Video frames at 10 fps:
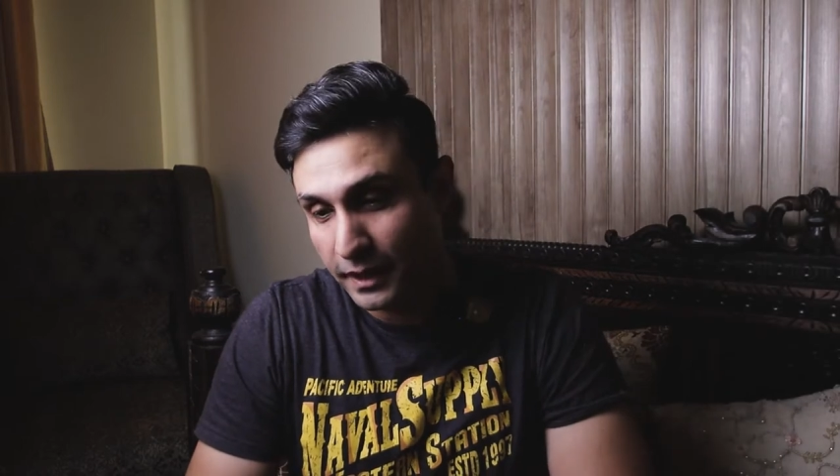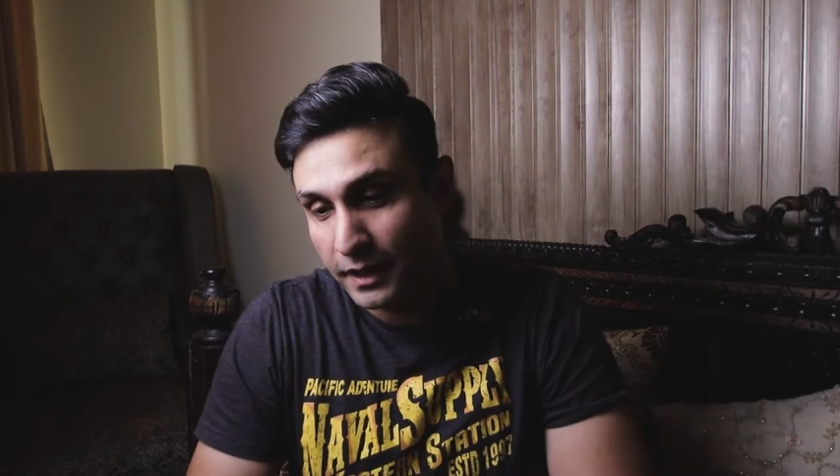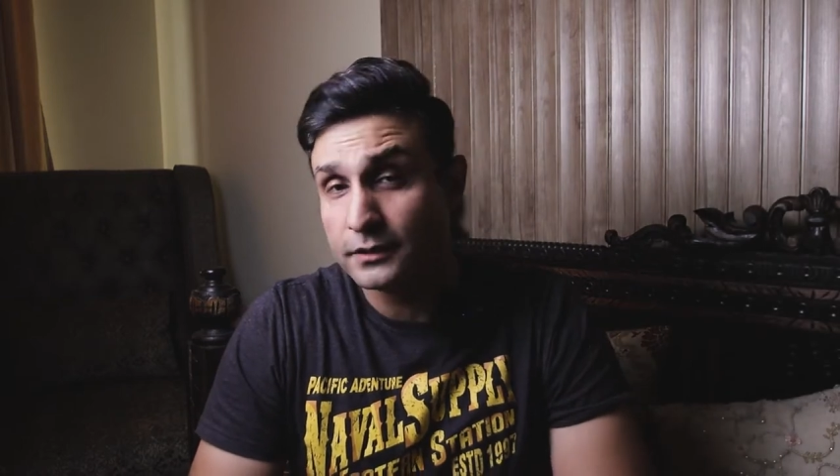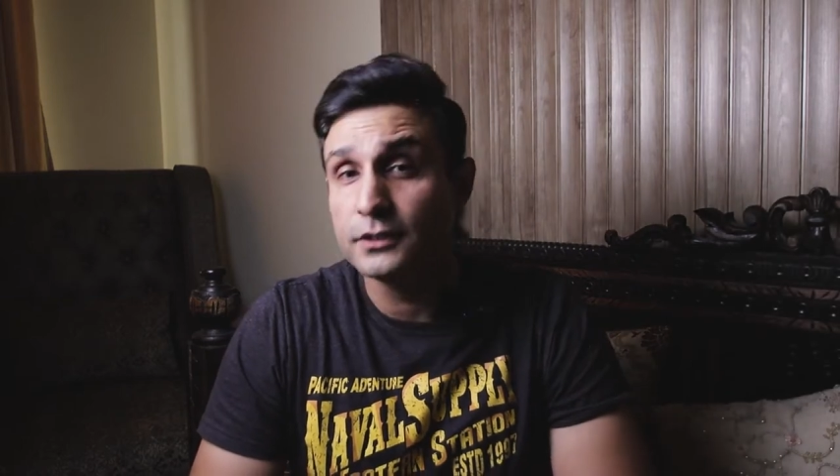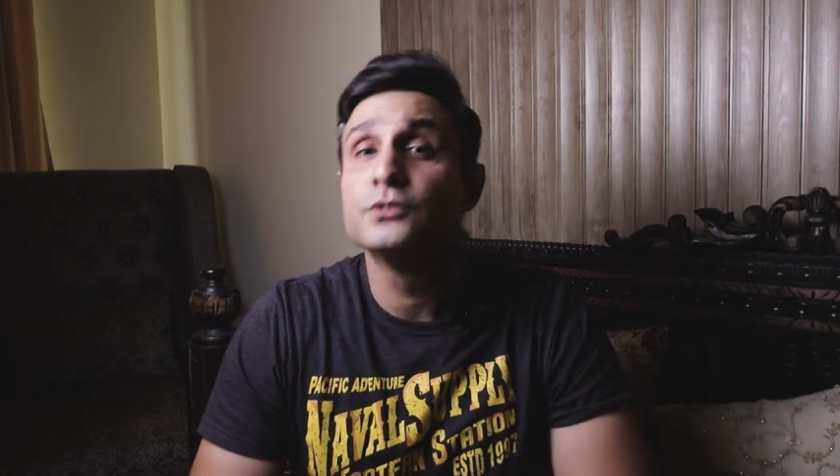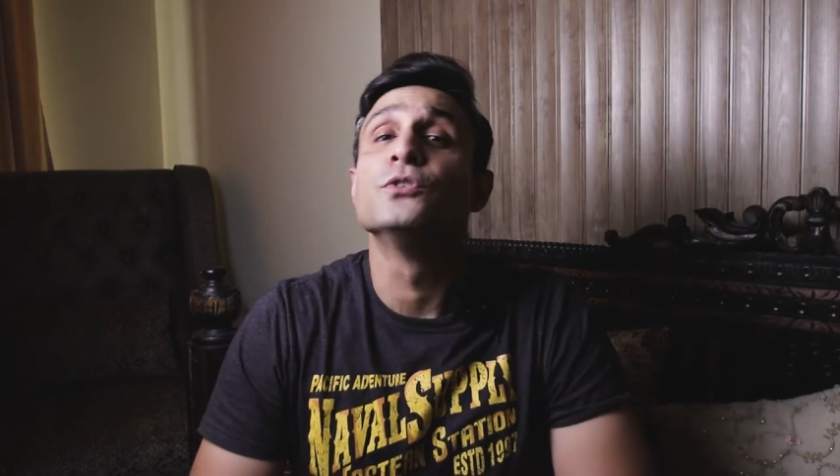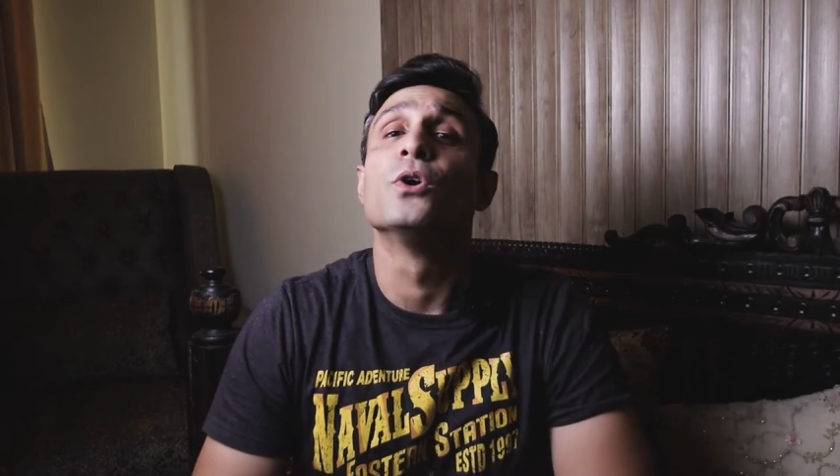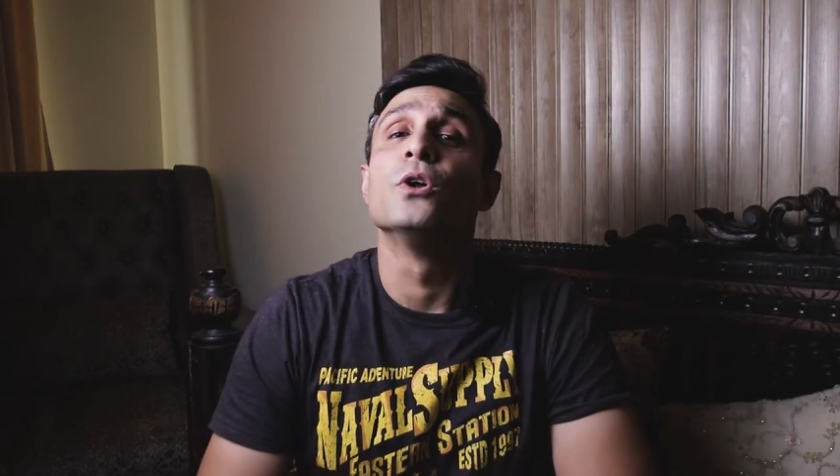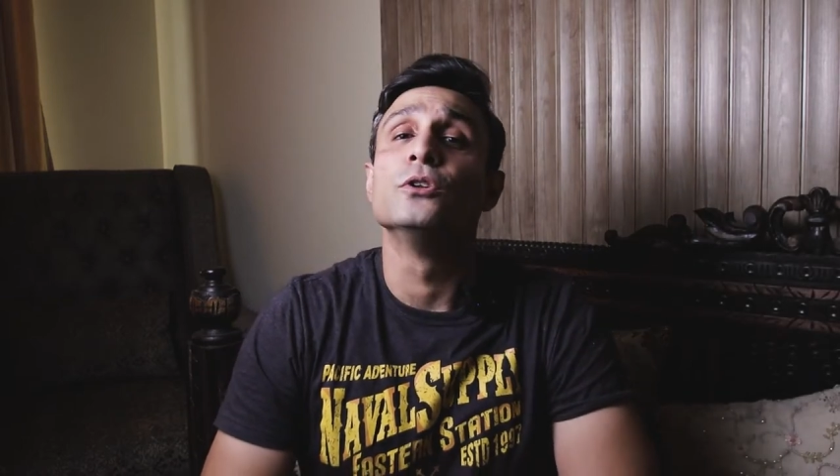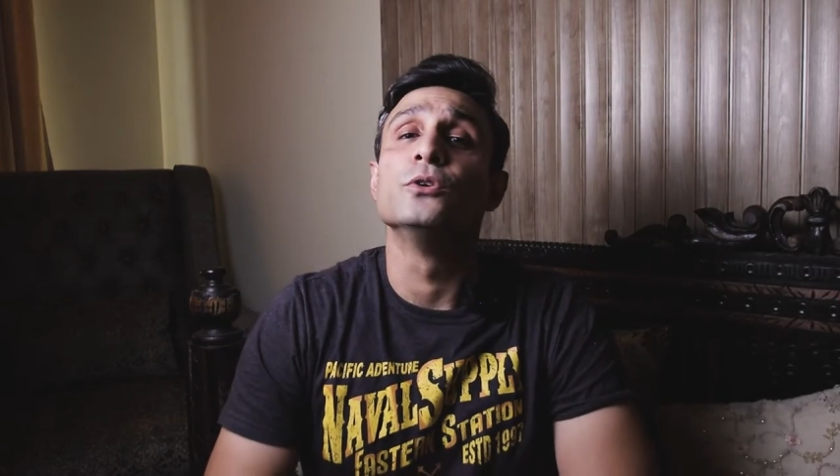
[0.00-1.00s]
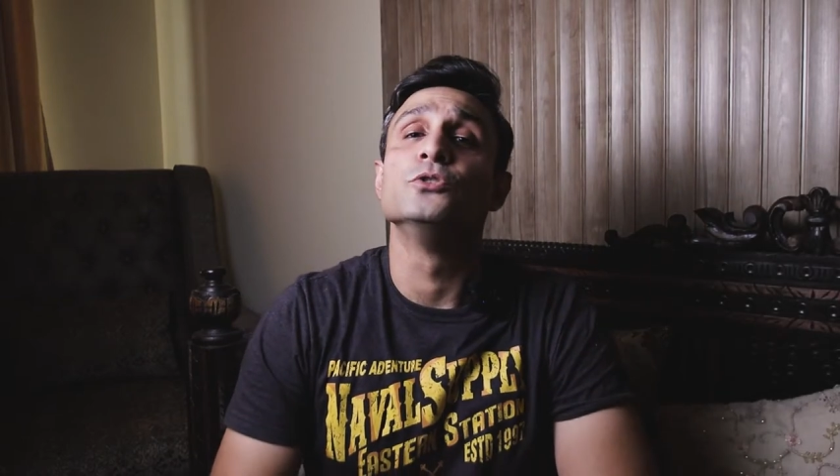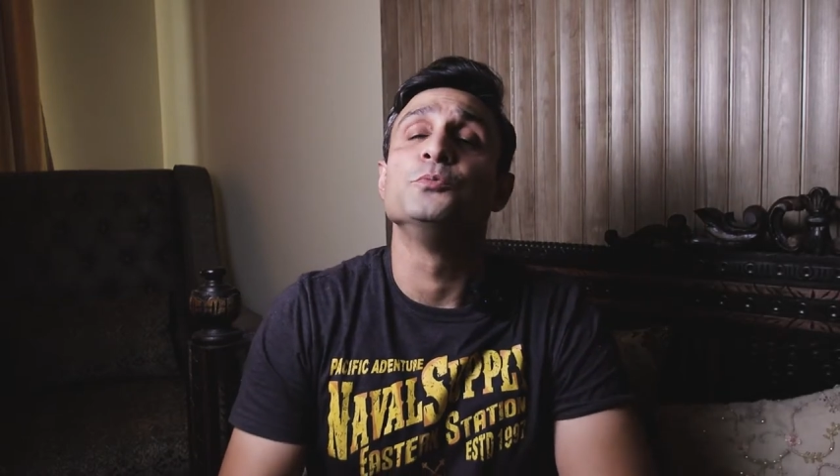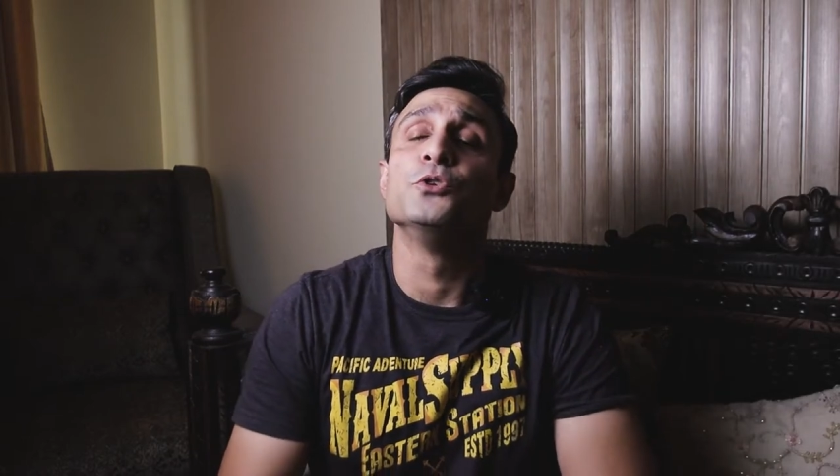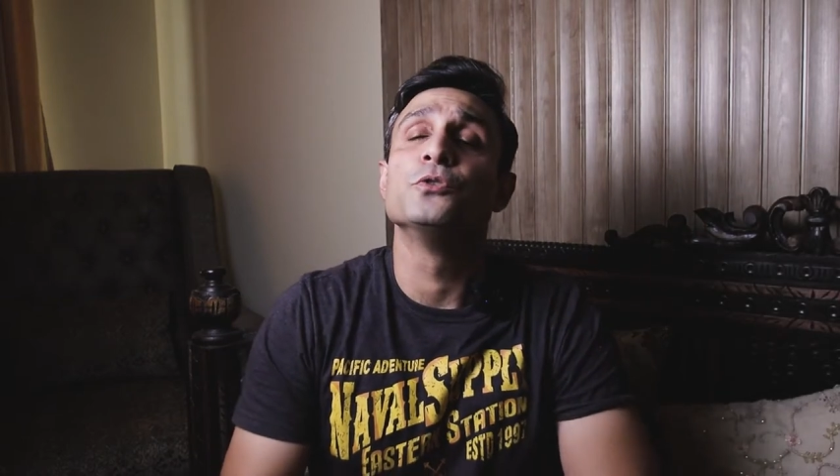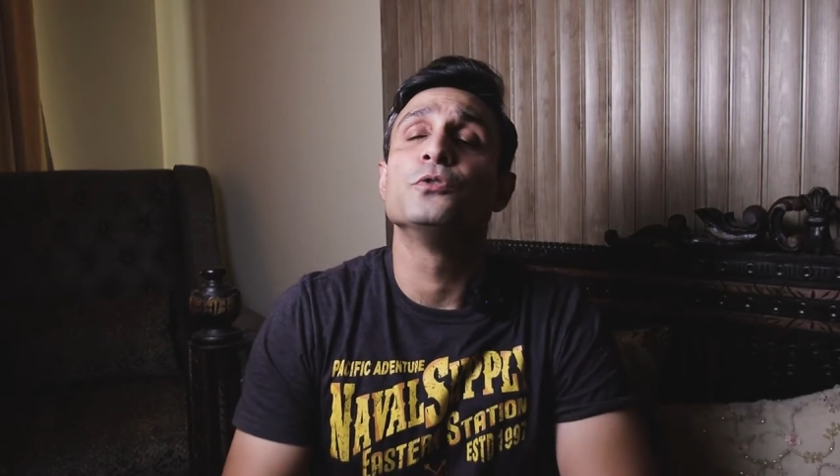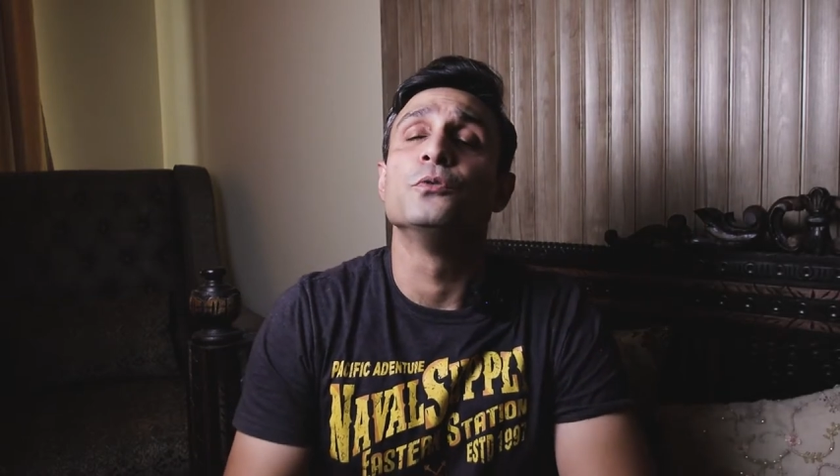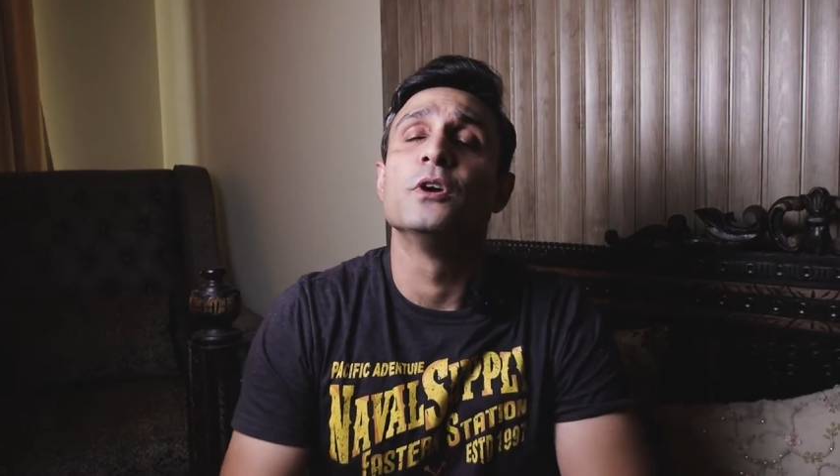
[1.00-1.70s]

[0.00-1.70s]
there. This is for all those beautiful,